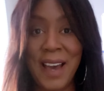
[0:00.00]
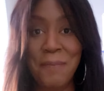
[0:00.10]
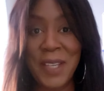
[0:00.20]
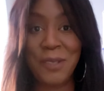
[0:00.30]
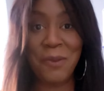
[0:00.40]

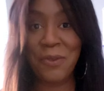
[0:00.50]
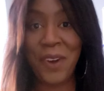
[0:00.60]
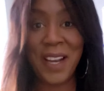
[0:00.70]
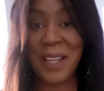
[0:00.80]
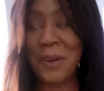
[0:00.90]
mentioned
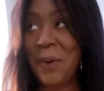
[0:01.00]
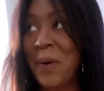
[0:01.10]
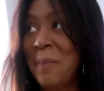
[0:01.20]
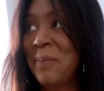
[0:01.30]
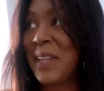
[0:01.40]
before I didn't
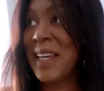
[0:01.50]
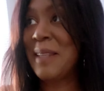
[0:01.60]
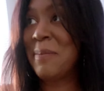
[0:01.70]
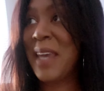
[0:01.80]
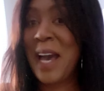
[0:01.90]
grow up playing
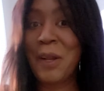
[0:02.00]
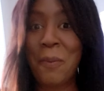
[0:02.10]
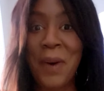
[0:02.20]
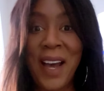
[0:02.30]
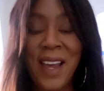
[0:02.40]
the piano,
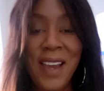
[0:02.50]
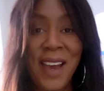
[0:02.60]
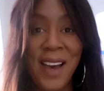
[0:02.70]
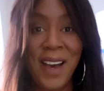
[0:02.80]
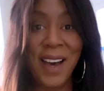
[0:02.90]
but
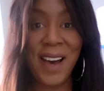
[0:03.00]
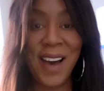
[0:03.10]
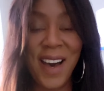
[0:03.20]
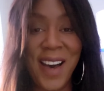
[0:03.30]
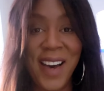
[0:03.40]

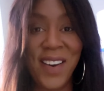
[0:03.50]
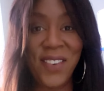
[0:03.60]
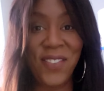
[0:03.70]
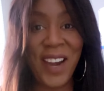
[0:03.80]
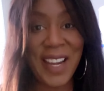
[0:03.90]

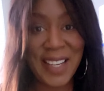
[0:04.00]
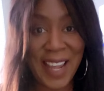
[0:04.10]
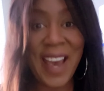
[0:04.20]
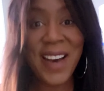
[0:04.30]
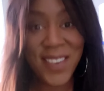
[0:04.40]
right
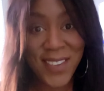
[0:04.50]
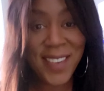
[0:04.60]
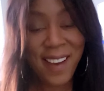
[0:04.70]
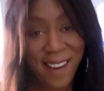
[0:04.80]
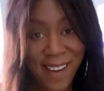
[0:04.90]
now,